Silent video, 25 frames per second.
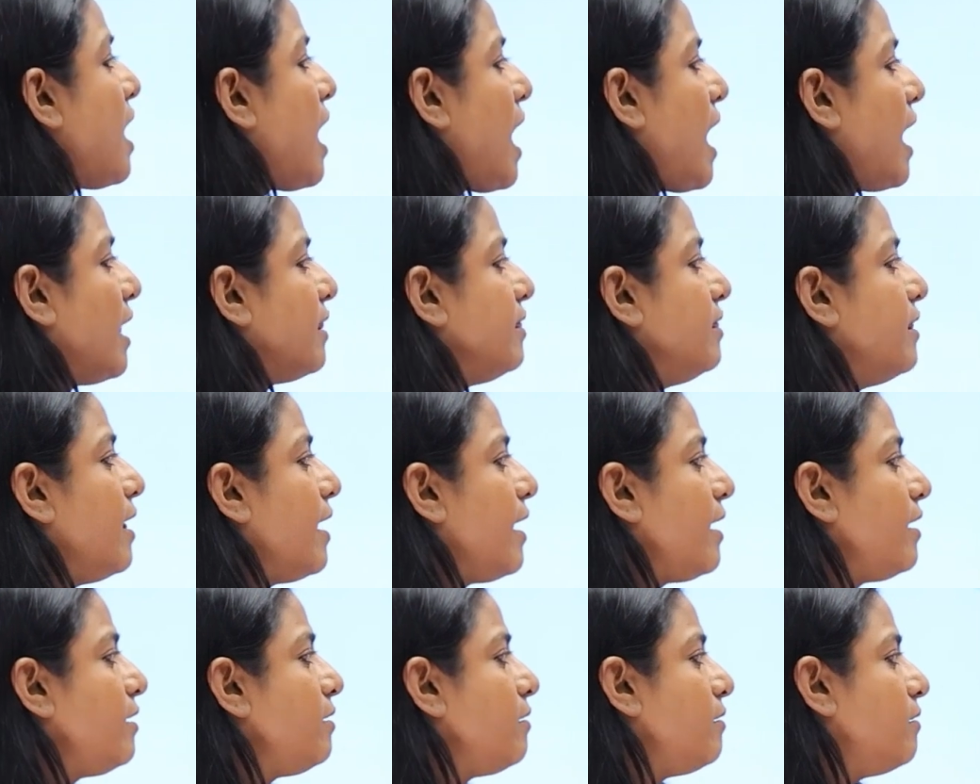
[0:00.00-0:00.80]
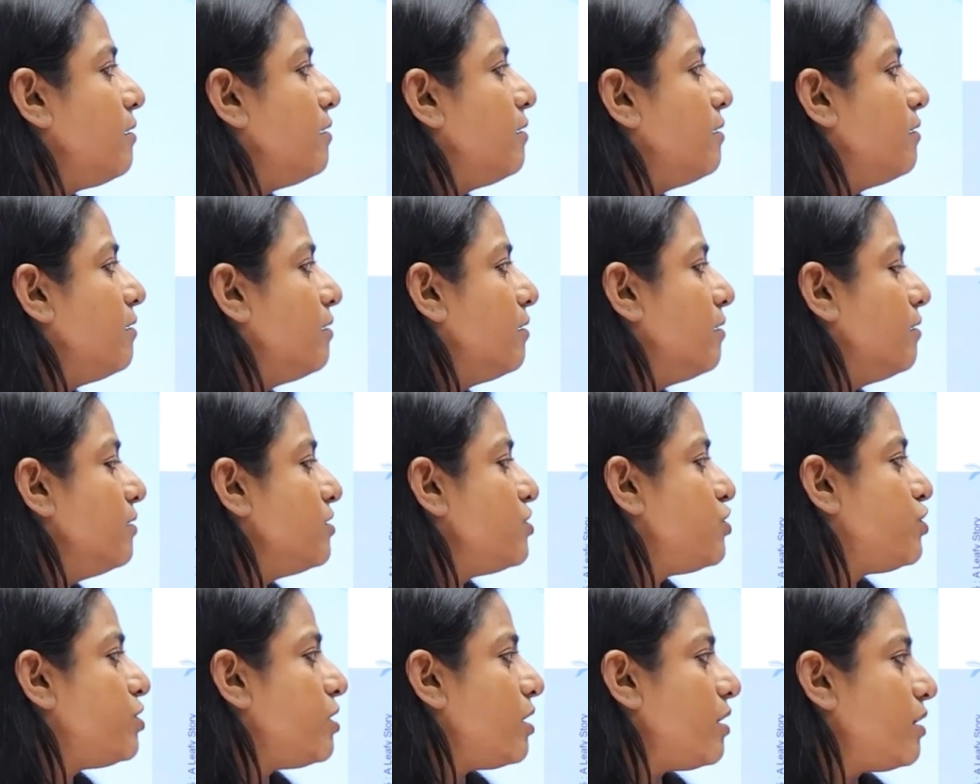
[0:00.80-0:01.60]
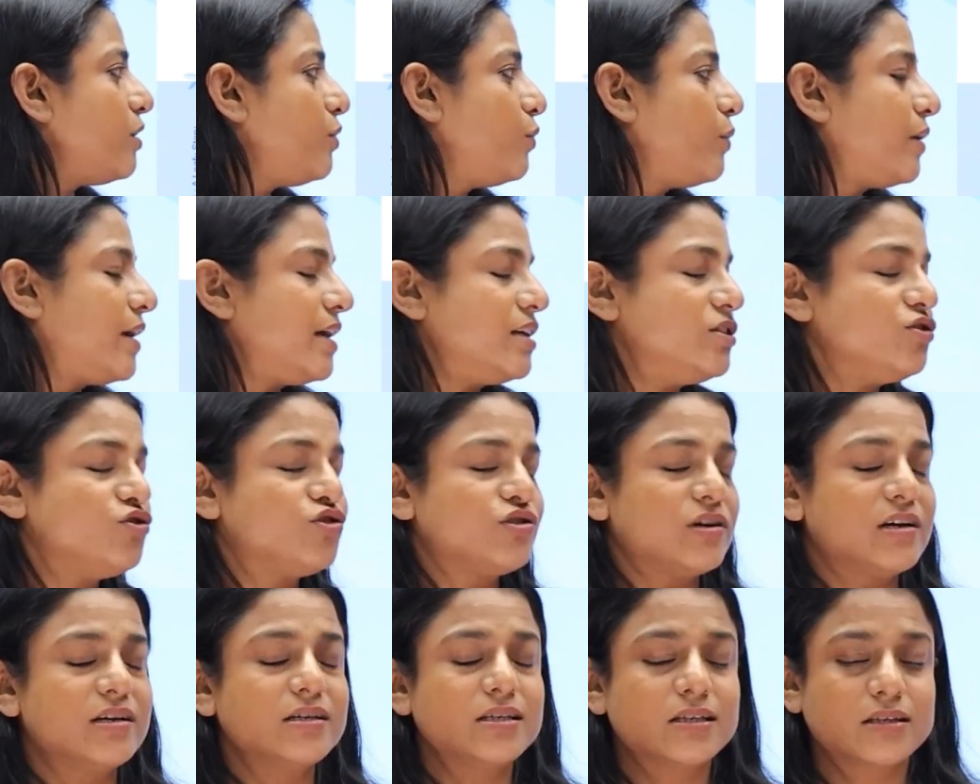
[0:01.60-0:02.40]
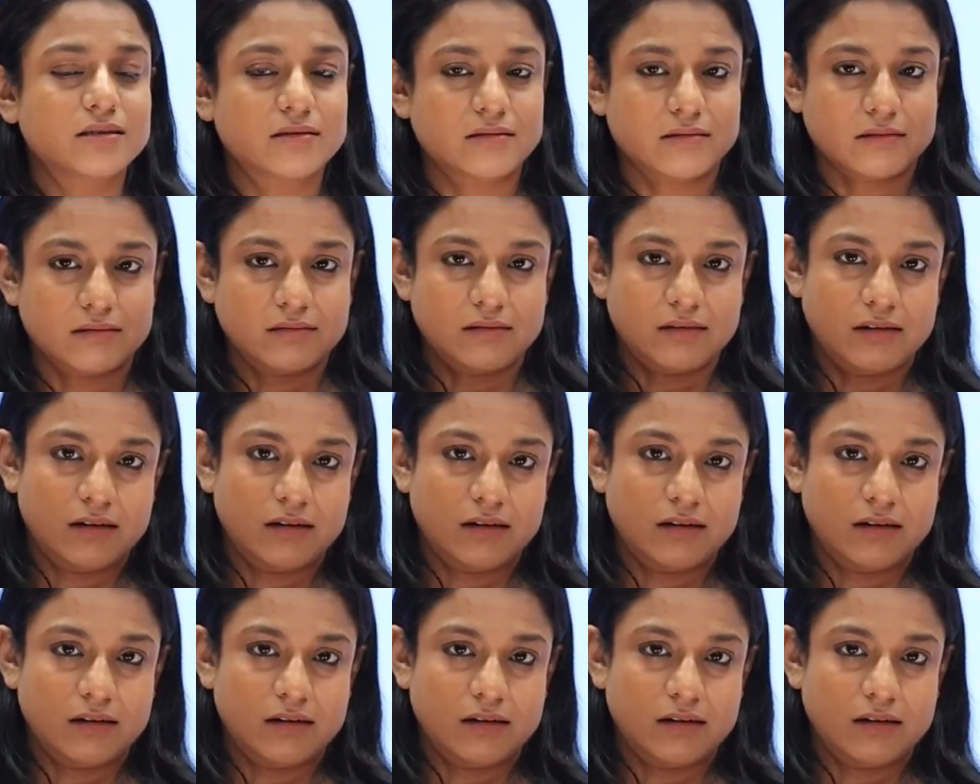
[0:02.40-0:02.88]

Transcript: and then you can just